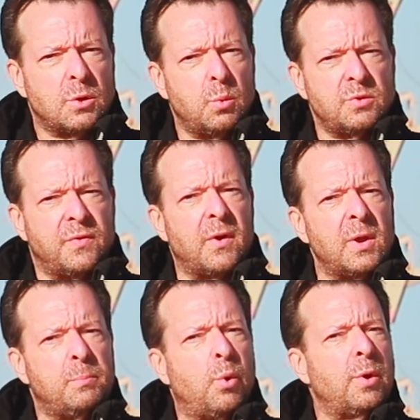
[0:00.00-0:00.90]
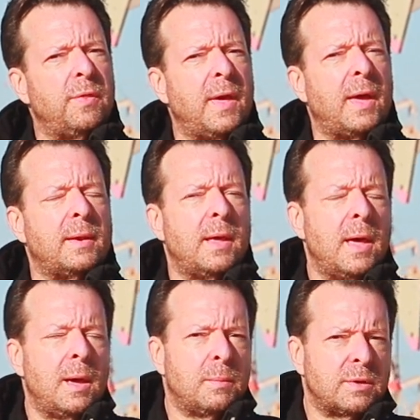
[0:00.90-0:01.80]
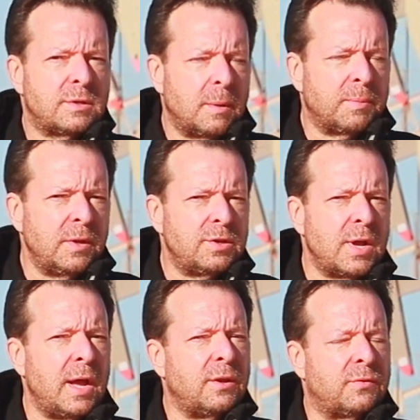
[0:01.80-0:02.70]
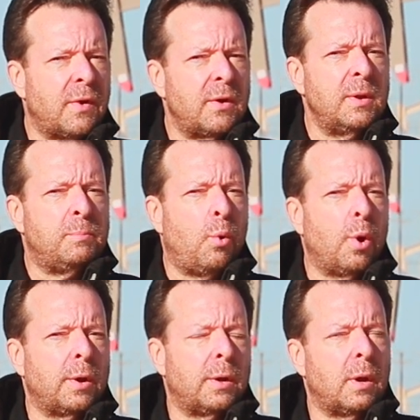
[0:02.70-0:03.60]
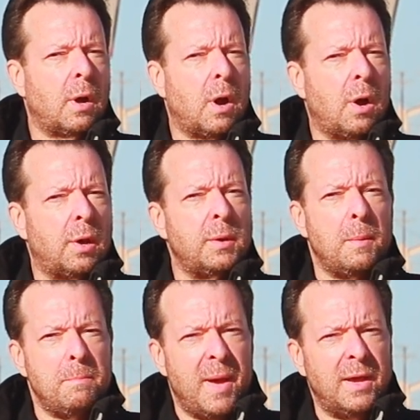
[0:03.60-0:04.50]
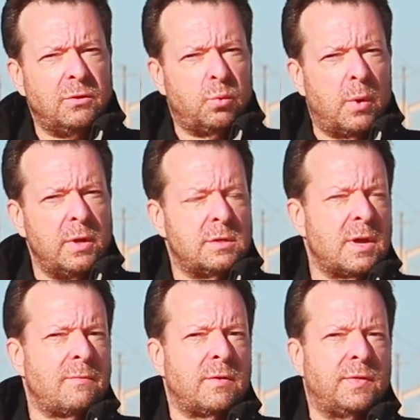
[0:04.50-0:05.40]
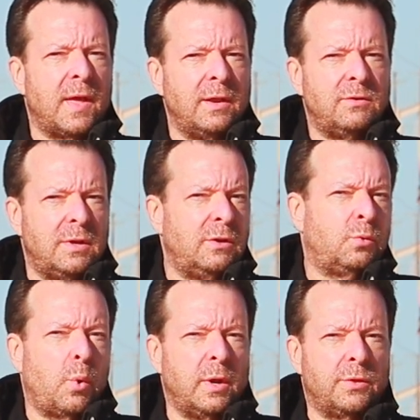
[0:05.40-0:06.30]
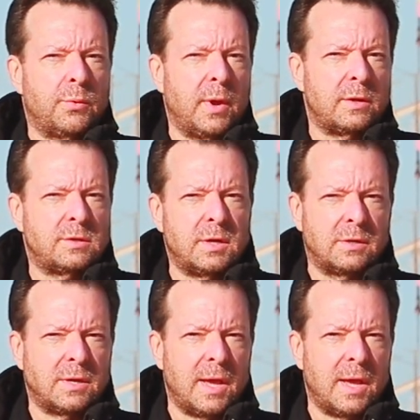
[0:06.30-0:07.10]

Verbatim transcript: So it was very important then. But something changed, very important, on May 27, 1923, at 6